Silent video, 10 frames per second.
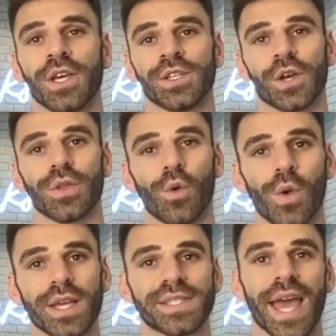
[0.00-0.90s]
so in the
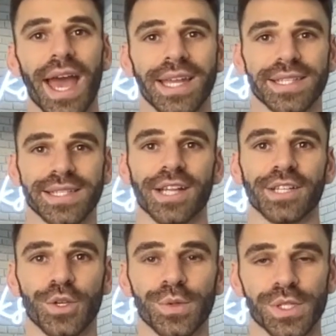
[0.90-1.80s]
weeks ahead, it's
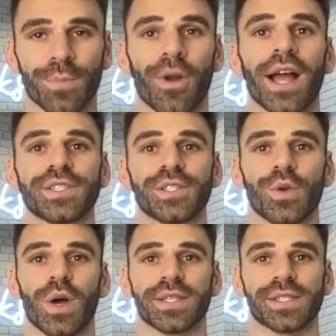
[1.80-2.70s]
not too surprising
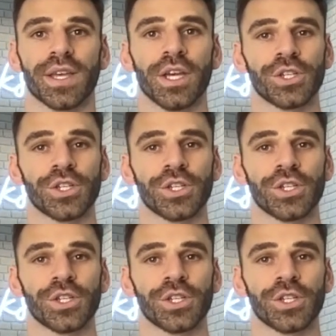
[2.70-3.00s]
to us